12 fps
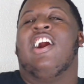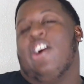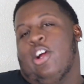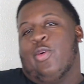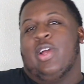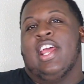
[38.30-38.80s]

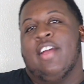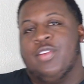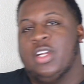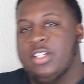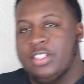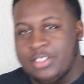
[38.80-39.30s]
or
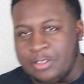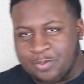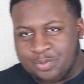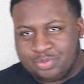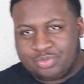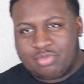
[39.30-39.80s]
whatever.
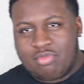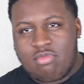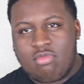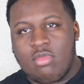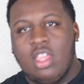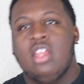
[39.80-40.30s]

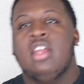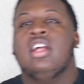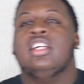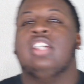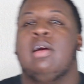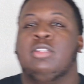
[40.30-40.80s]

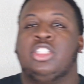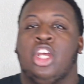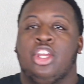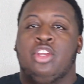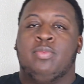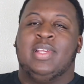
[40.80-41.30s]
So I'm gonna
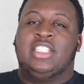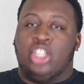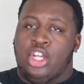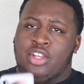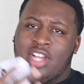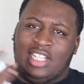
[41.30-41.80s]
show you, be
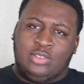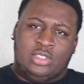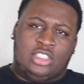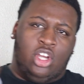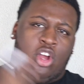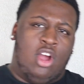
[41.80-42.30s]
showing you guys
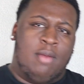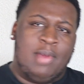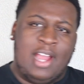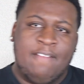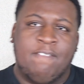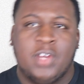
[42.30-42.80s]
what's on
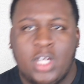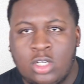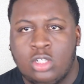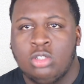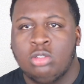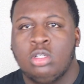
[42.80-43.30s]
my
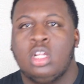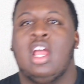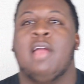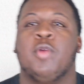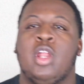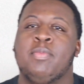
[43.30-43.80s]
phone.
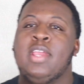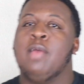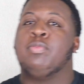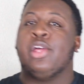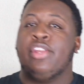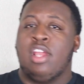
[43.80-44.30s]
I'm gonna be
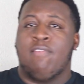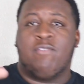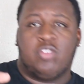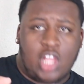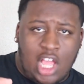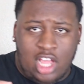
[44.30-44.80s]
uploading a
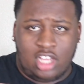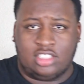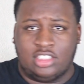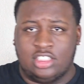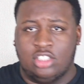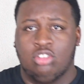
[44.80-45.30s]

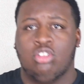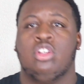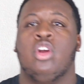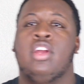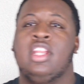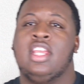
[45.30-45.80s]
vlog soon,
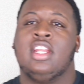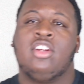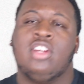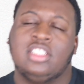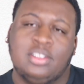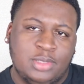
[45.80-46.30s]
going to get a
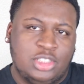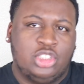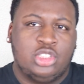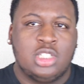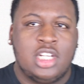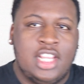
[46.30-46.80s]

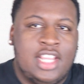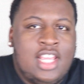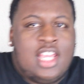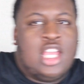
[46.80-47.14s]
Christmas tree.